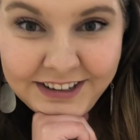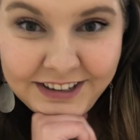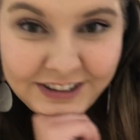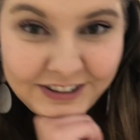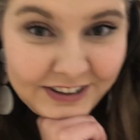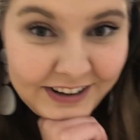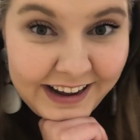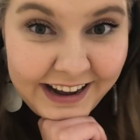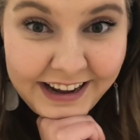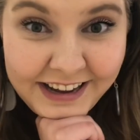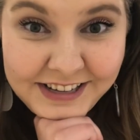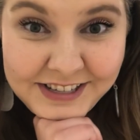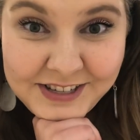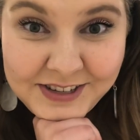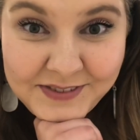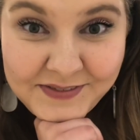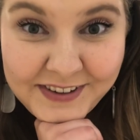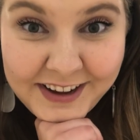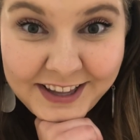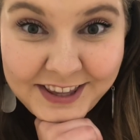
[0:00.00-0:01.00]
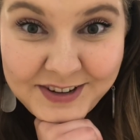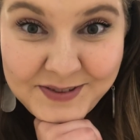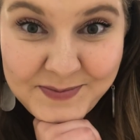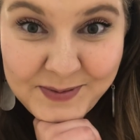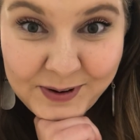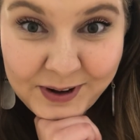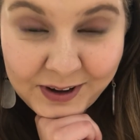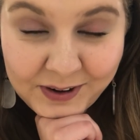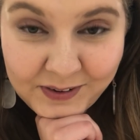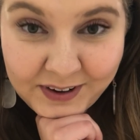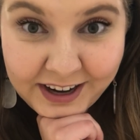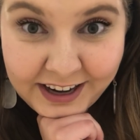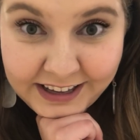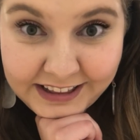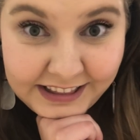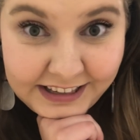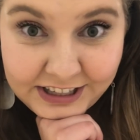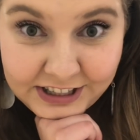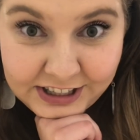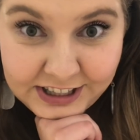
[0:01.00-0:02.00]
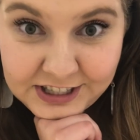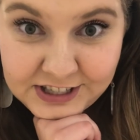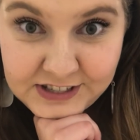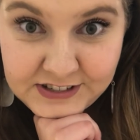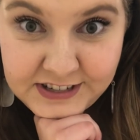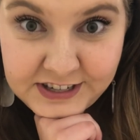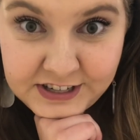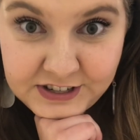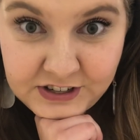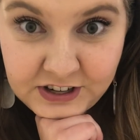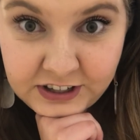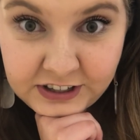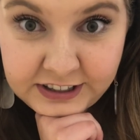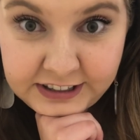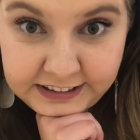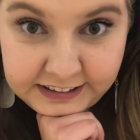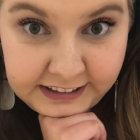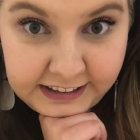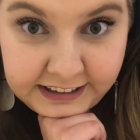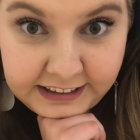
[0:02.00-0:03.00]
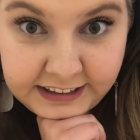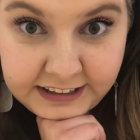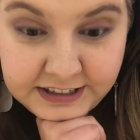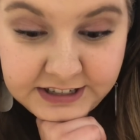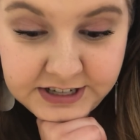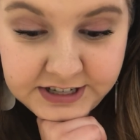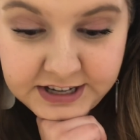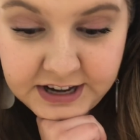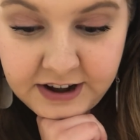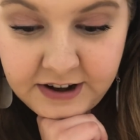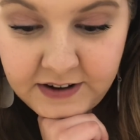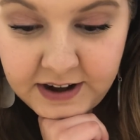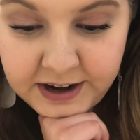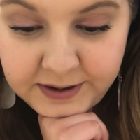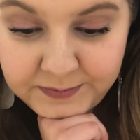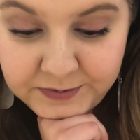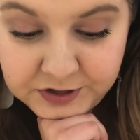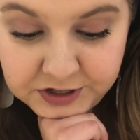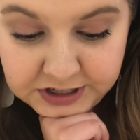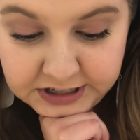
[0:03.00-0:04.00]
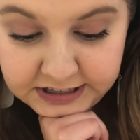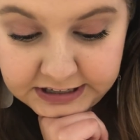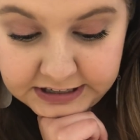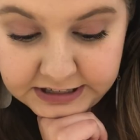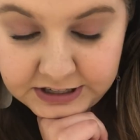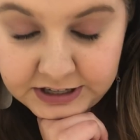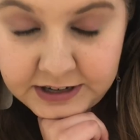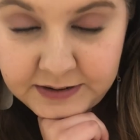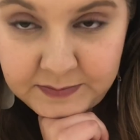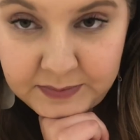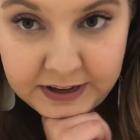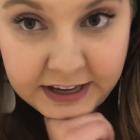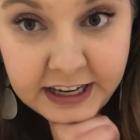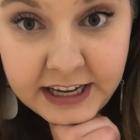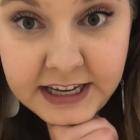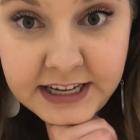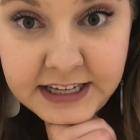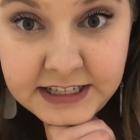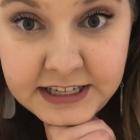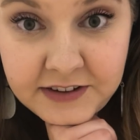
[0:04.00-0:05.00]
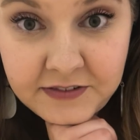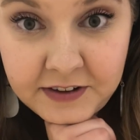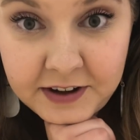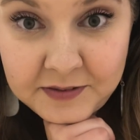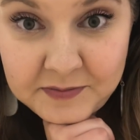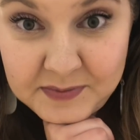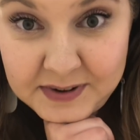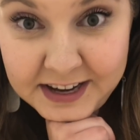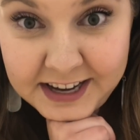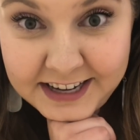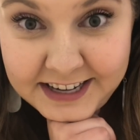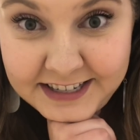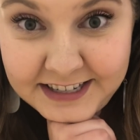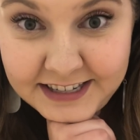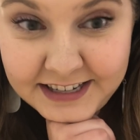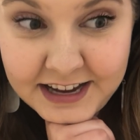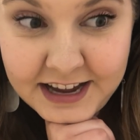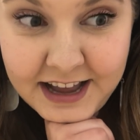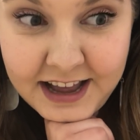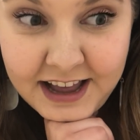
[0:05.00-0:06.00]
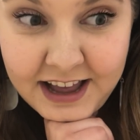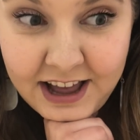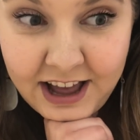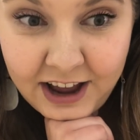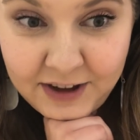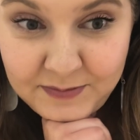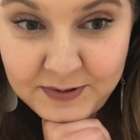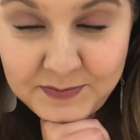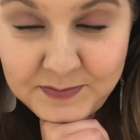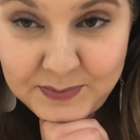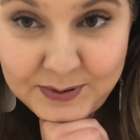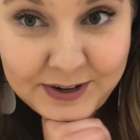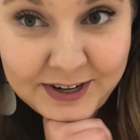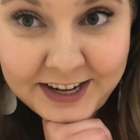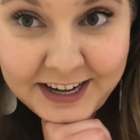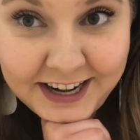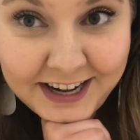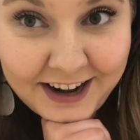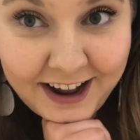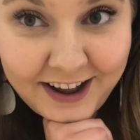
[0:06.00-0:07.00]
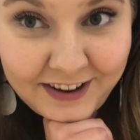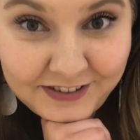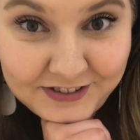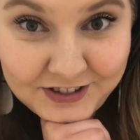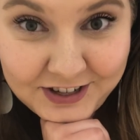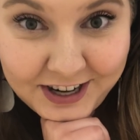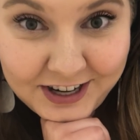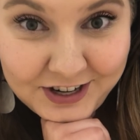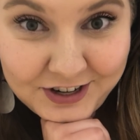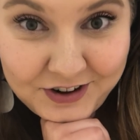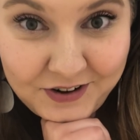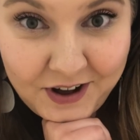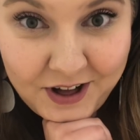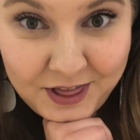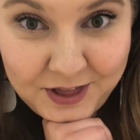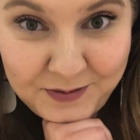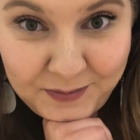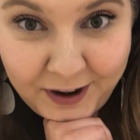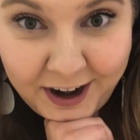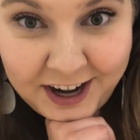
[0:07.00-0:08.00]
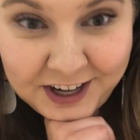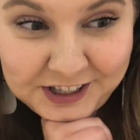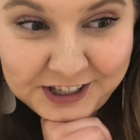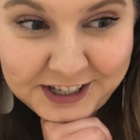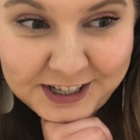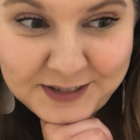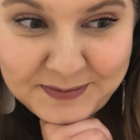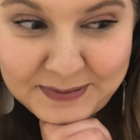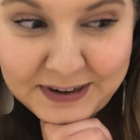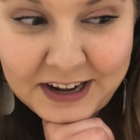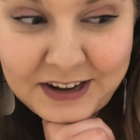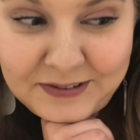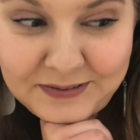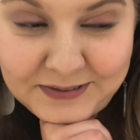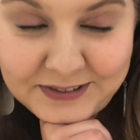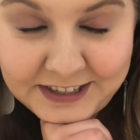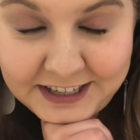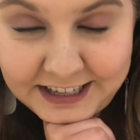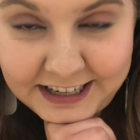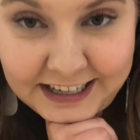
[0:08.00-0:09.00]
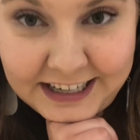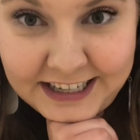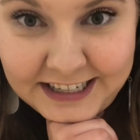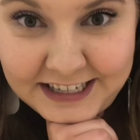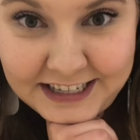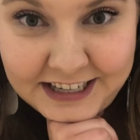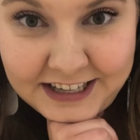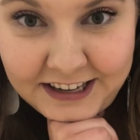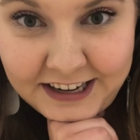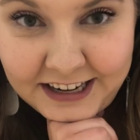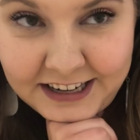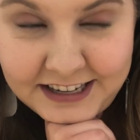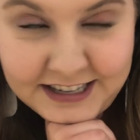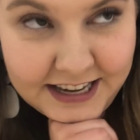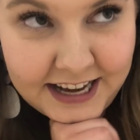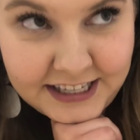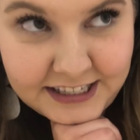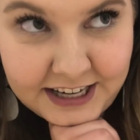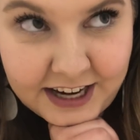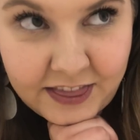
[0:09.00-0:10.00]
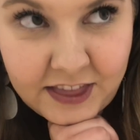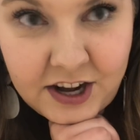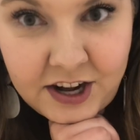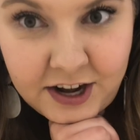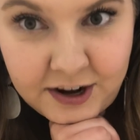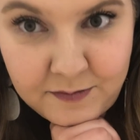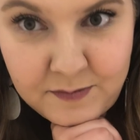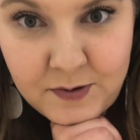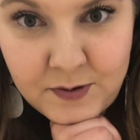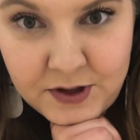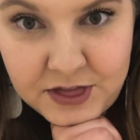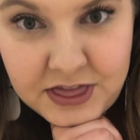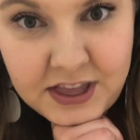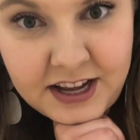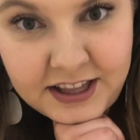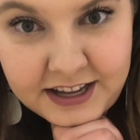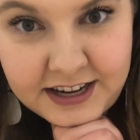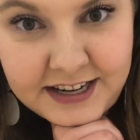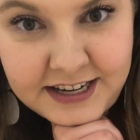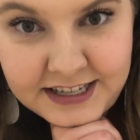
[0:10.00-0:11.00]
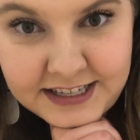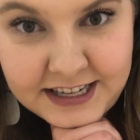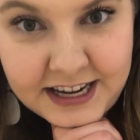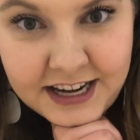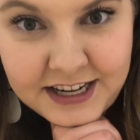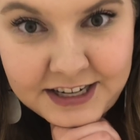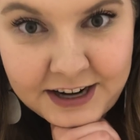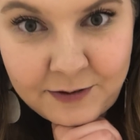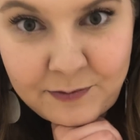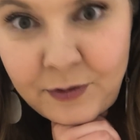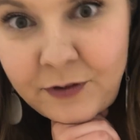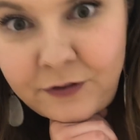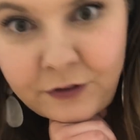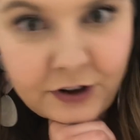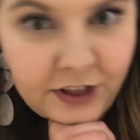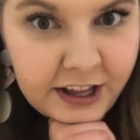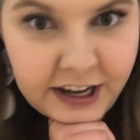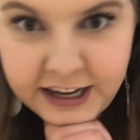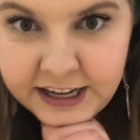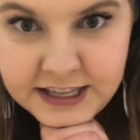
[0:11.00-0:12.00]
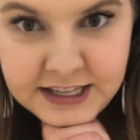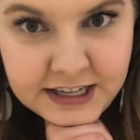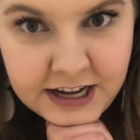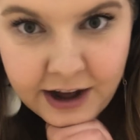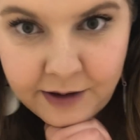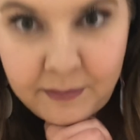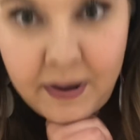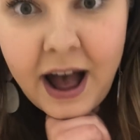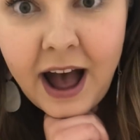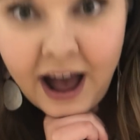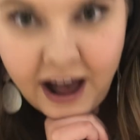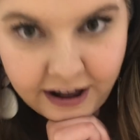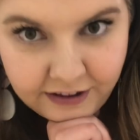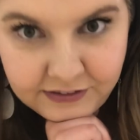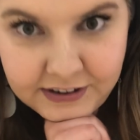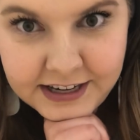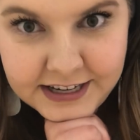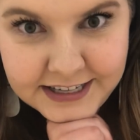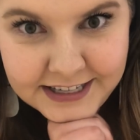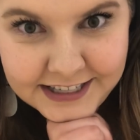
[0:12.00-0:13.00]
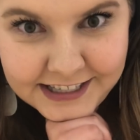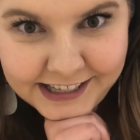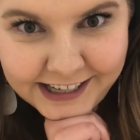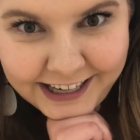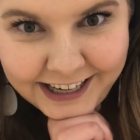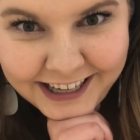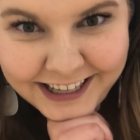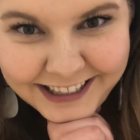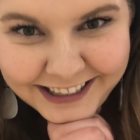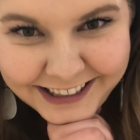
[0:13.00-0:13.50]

Okay, so I'm at the point where I literally just need to start cleaning, so I'm just gonna start picking stuff up because I've been putting it off and trying to do all the projects, but I really need to clean because that's like the number one thing that needs to get done before the kids come, obviously.